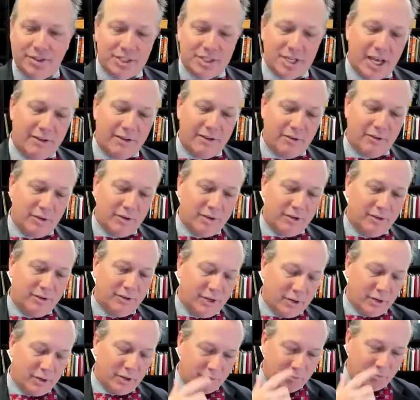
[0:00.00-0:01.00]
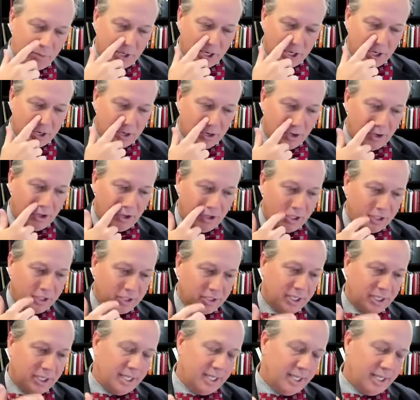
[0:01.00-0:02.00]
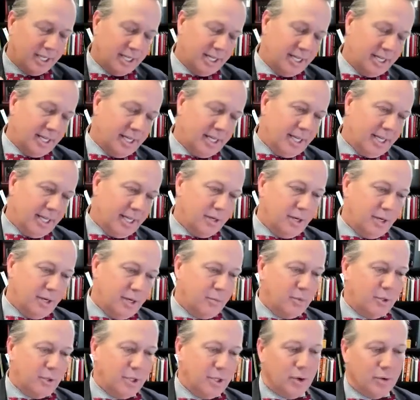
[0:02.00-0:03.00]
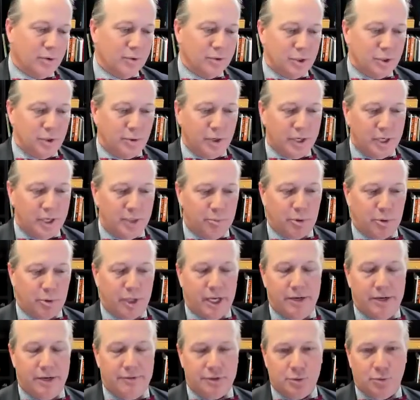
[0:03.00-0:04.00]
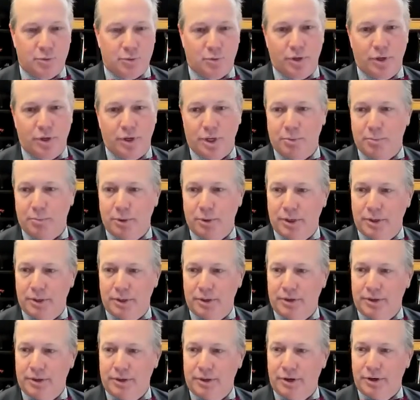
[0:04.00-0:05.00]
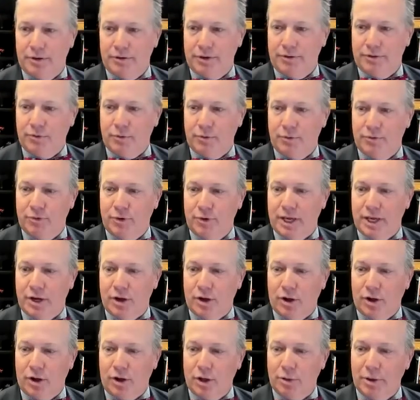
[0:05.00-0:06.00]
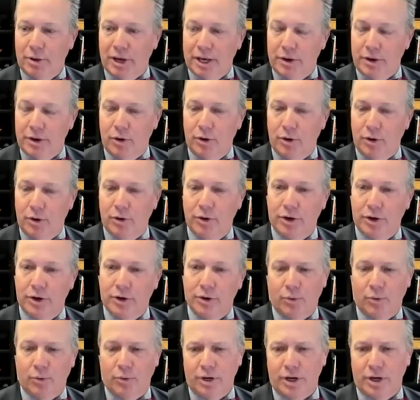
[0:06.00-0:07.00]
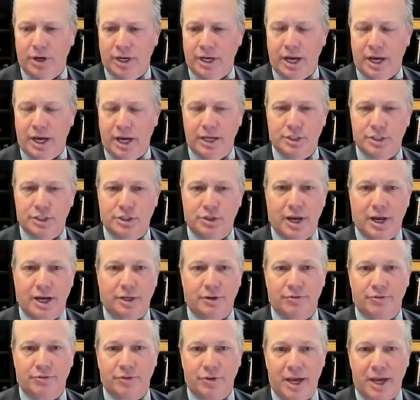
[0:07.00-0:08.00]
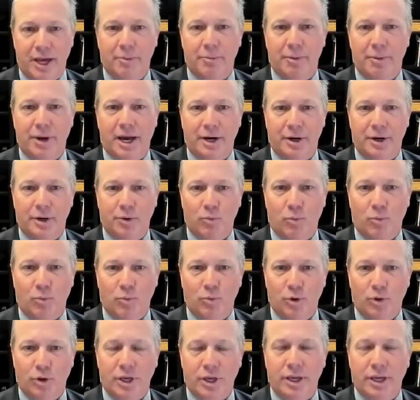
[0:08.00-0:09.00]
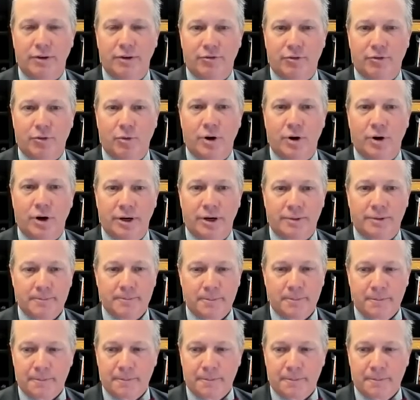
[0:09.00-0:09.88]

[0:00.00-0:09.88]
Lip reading: side of it, if we get called, and we don't do any plaintiffs work, but if we get called by an owner or a contractor for that matter, looking for